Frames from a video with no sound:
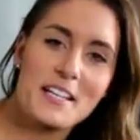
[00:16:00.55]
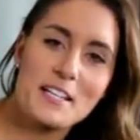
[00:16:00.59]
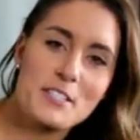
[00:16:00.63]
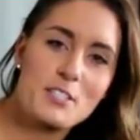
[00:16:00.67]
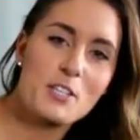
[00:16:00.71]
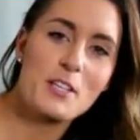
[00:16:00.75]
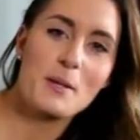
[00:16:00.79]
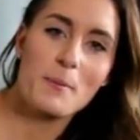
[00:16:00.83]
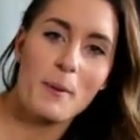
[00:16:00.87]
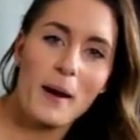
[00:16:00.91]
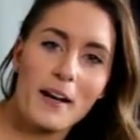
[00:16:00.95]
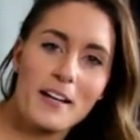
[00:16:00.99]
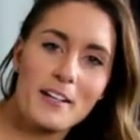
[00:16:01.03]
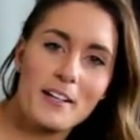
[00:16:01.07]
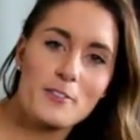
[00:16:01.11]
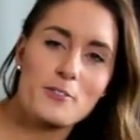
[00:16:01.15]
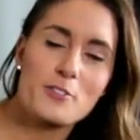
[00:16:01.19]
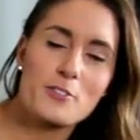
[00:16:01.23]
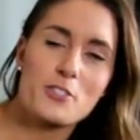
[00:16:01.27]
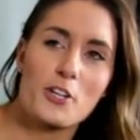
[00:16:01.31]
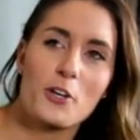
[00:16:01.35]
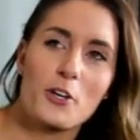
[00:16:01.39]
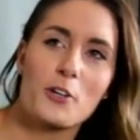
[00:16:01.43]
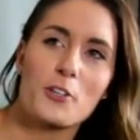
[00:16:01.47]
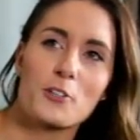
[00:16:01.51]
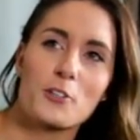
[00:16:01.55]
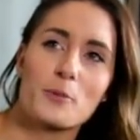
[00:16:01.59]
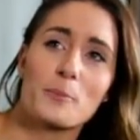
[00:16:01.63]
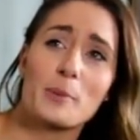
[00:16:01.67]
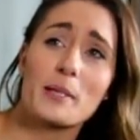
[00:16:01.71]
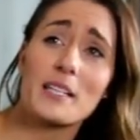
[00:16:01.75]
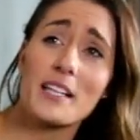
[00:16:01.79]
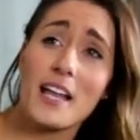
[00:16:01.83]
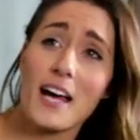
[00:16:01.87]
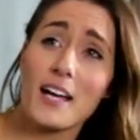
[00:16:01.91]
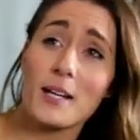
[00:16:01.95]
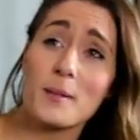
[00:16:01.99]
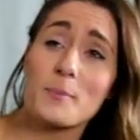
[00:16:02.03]
So they probably don't show you. But
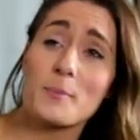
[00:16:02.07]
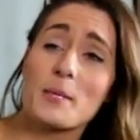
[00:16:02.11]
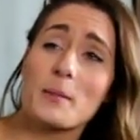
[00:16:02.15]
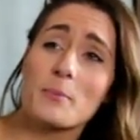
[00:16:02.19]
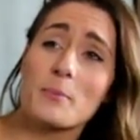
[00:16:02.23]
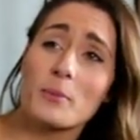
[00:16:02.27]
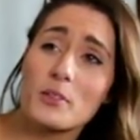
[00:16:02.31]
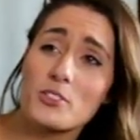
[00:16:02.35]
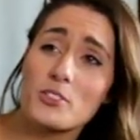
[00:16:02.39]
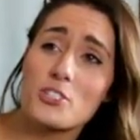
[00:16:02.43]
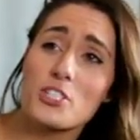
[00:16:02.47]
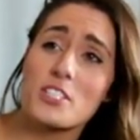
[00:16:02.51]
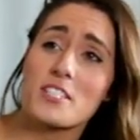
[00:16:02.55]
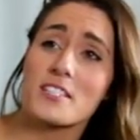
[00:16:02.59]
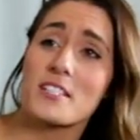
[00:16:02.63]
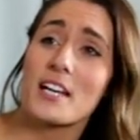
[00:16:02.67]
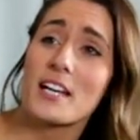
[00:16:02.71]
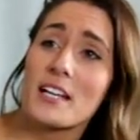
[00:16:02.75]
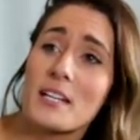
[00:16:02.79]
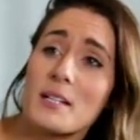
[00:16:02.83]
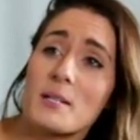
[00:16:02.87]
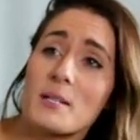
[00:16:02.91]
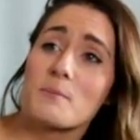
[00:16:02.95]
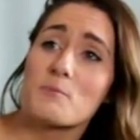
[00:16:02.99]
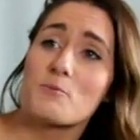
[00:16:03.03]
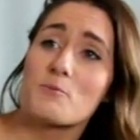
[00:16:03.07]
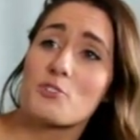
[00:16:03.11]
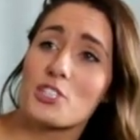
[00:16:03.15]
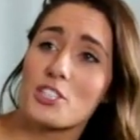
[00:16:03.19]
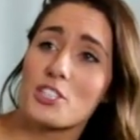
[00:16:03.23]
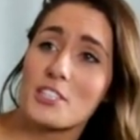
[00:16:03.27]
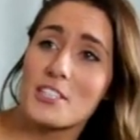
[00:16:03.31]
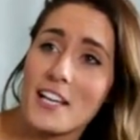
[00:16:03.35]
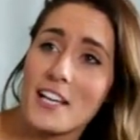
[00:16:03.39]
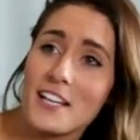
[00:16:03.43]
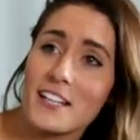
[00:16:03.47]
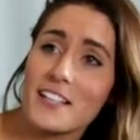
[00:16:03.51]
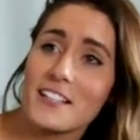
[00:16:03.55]
a lot of people just
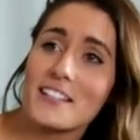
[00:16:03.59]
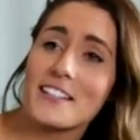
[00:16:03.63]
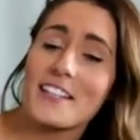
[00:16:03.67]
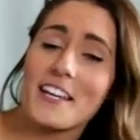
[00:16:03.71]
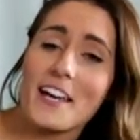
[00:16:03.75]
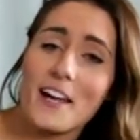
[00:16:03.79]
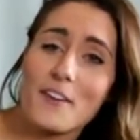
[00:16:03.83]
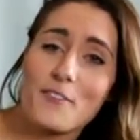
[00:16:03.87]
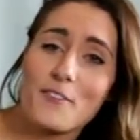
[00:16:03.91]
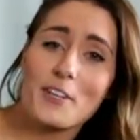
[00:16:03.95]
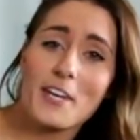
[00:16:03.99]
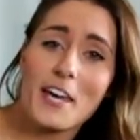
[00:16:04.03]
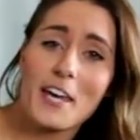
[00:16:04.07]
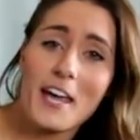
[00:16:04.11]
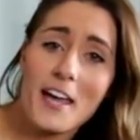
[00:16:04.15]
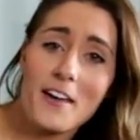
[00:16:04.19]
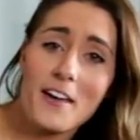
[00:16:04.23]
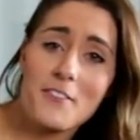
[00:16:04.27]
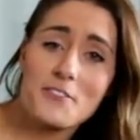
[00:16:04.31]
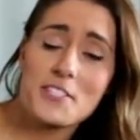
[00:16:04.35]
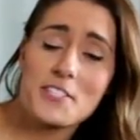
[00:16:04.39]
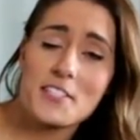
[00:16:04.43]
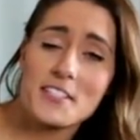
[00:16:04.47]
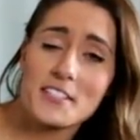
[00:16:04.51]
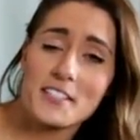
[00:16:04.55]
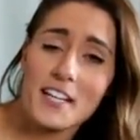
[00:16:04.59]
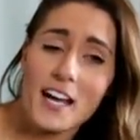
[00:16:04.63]
genetically have calves and